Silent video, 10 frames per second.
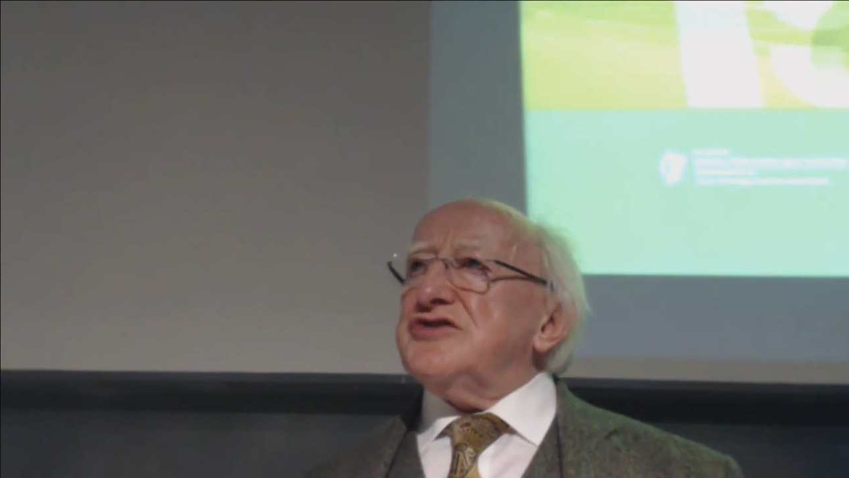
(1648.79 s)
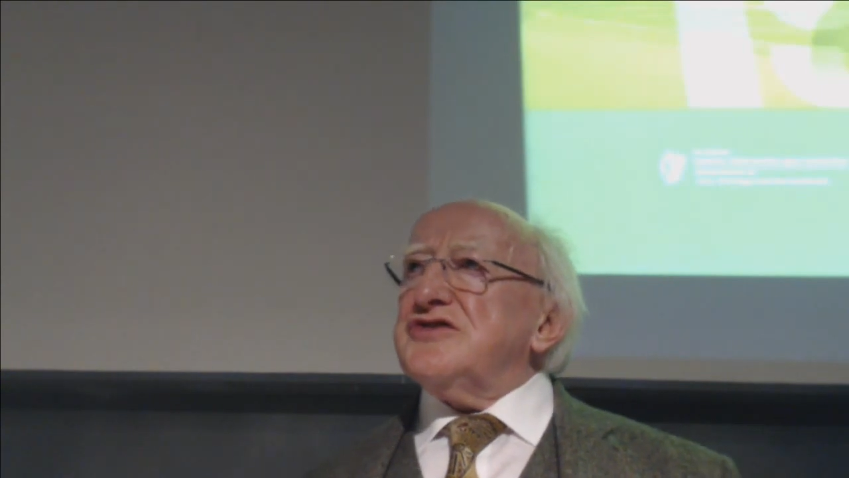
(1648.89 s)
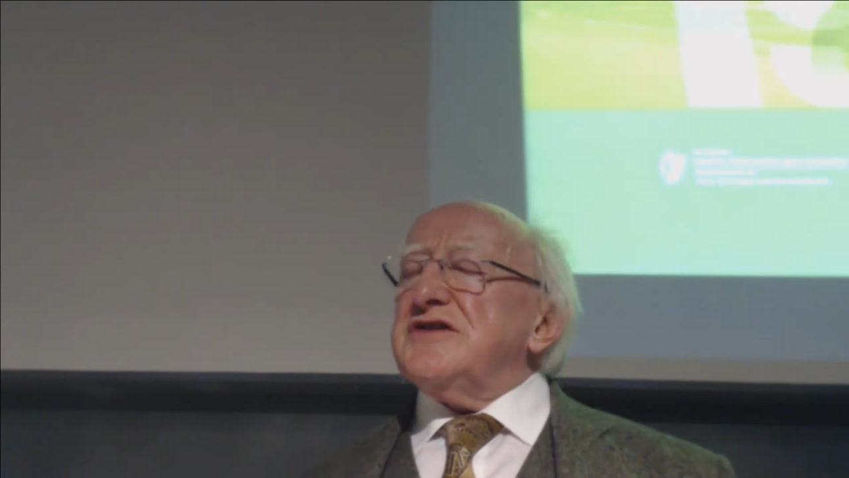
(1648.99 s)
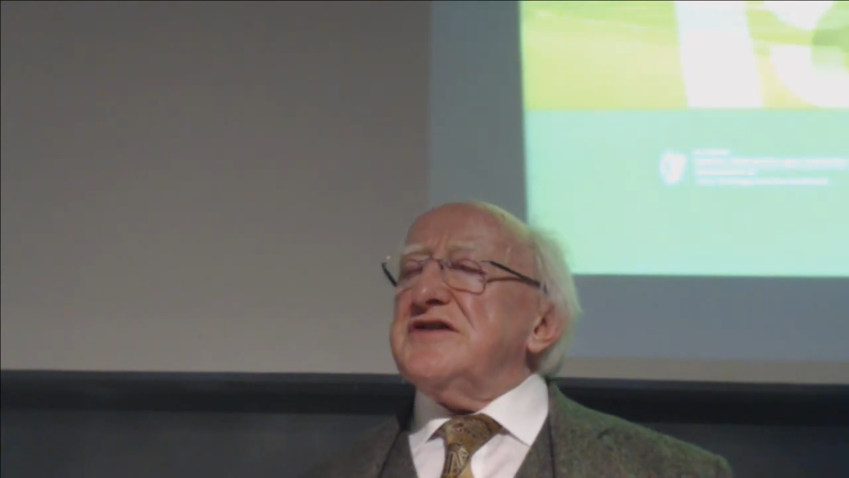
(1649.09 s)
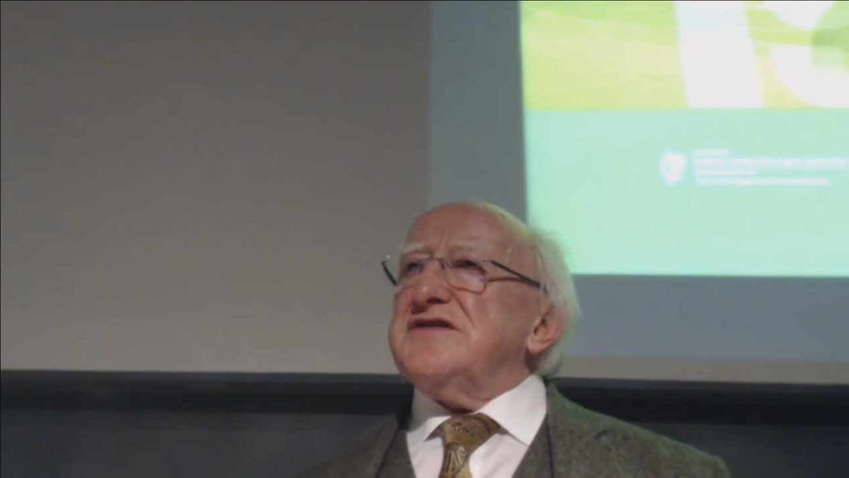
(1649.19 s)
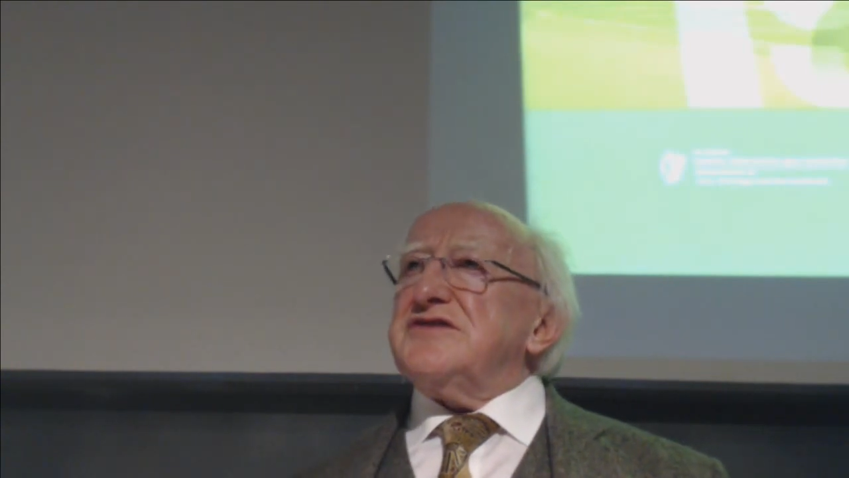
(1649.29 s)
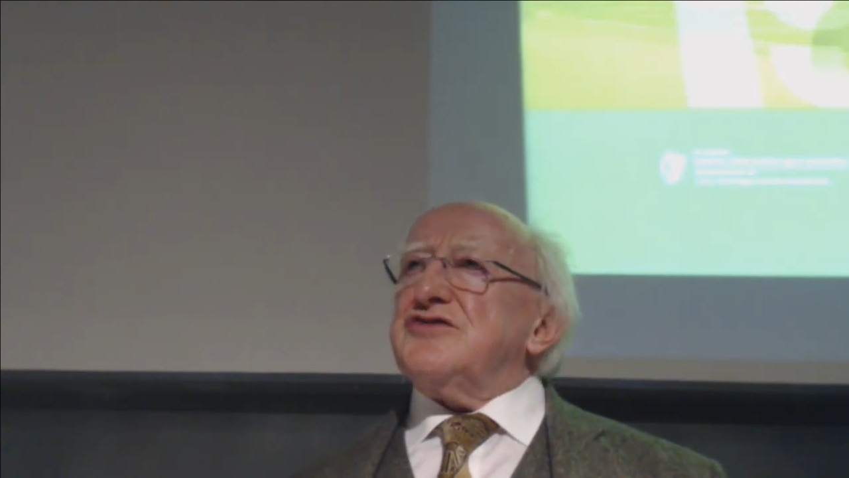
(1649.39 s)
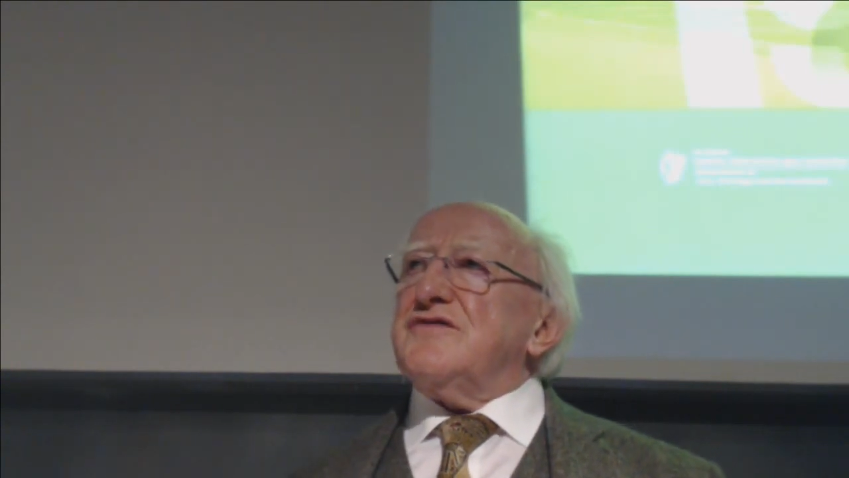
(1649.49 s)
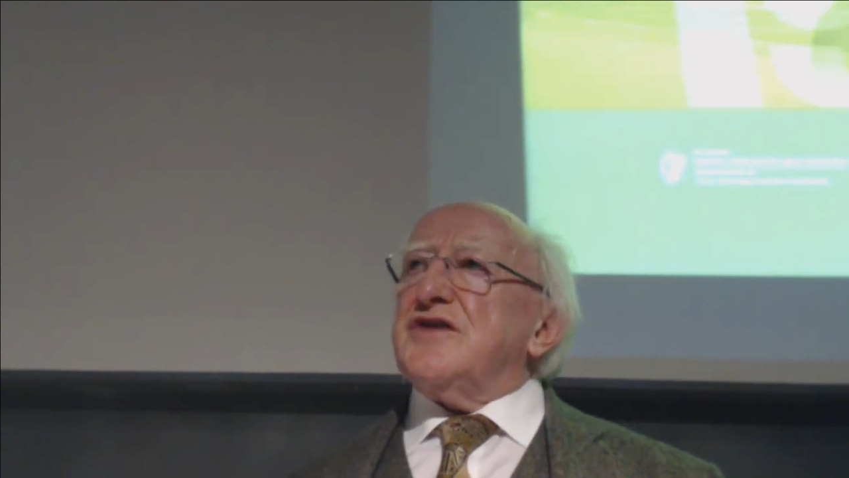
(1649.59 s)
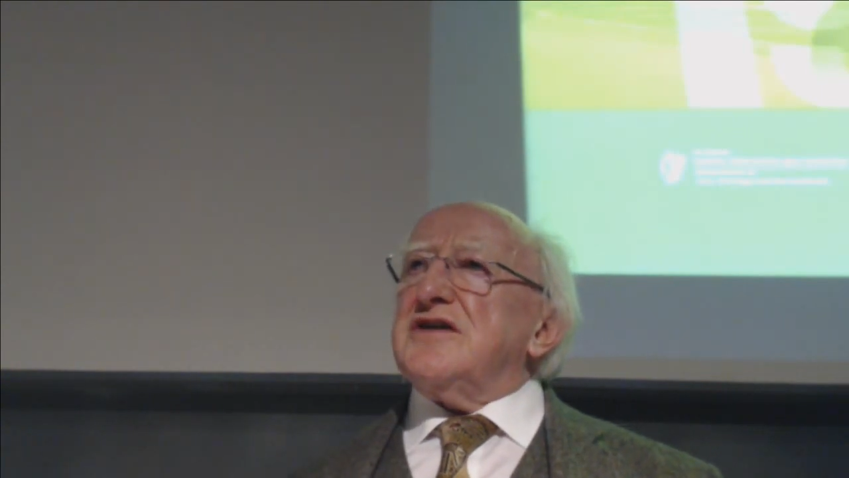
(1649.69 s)
to the
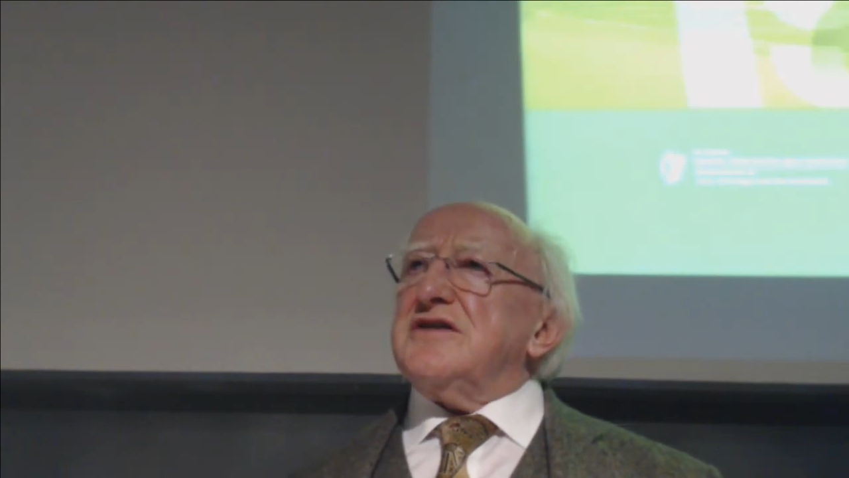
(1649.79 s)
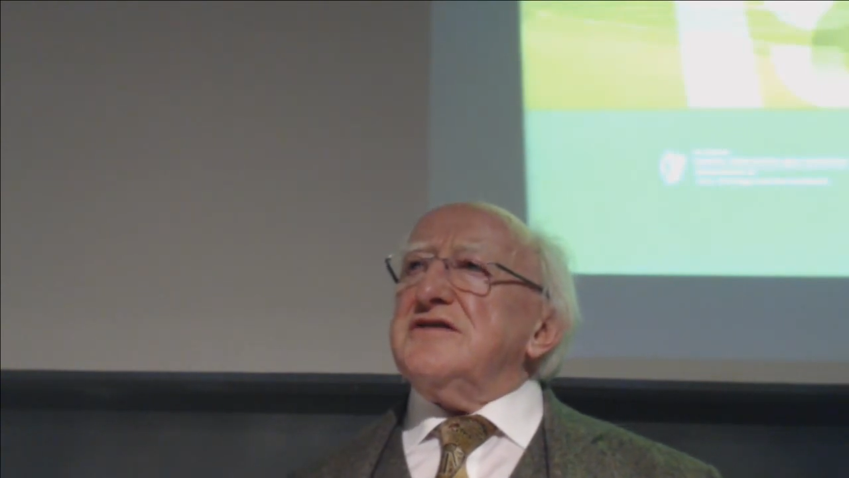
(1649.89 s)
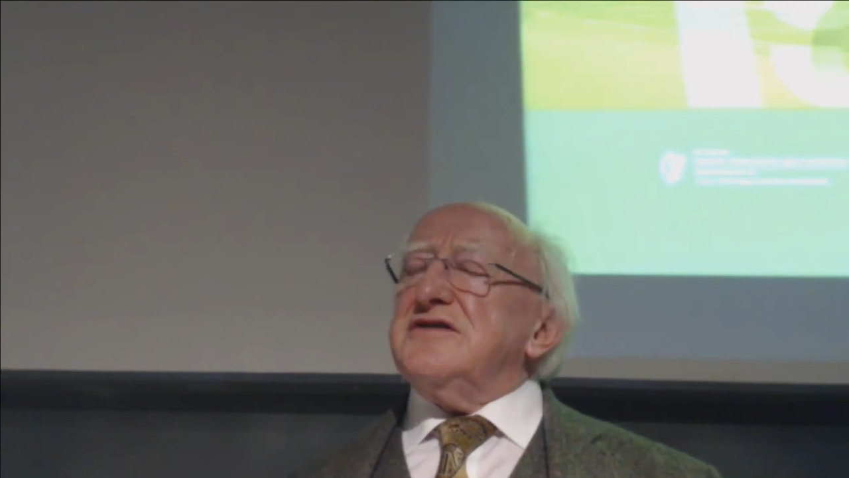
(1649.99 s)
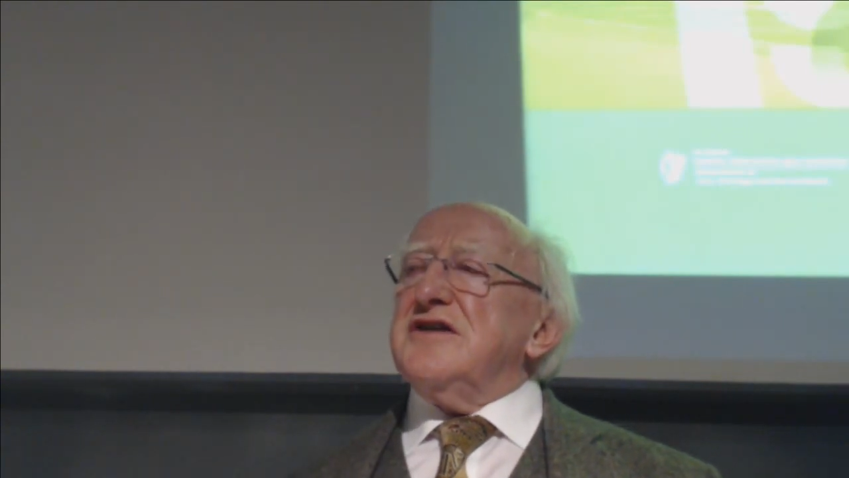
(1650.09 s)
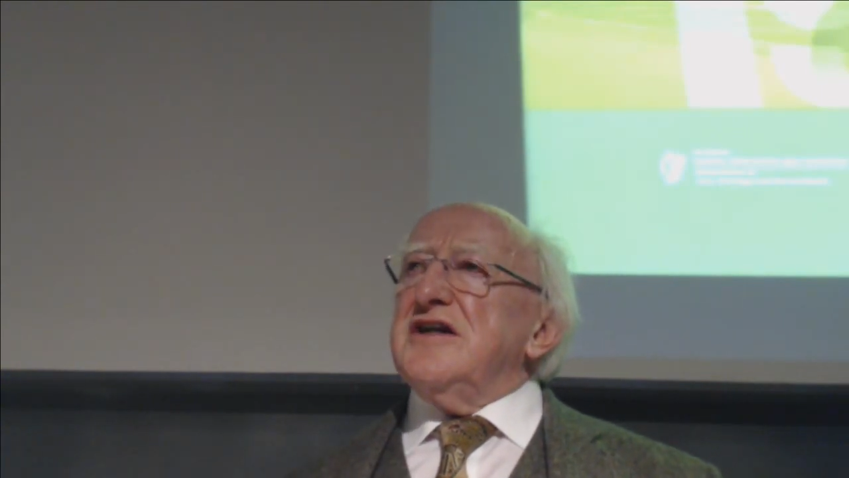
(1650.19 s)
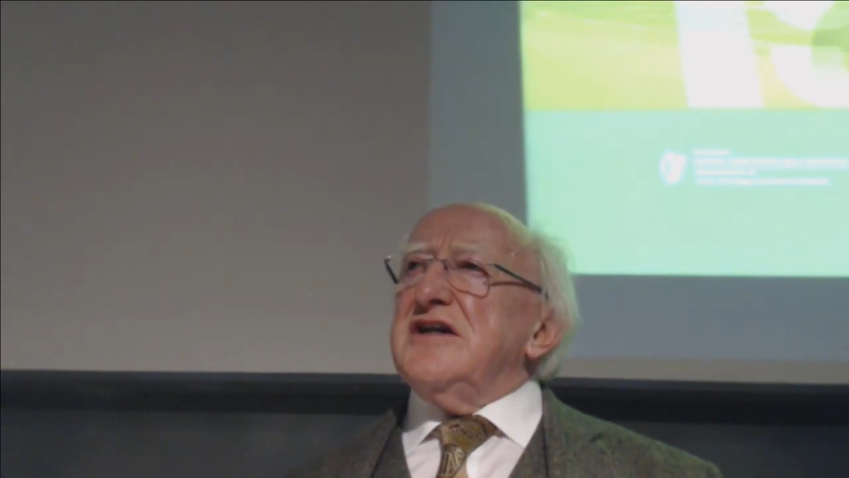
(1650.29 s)
history of Ireland,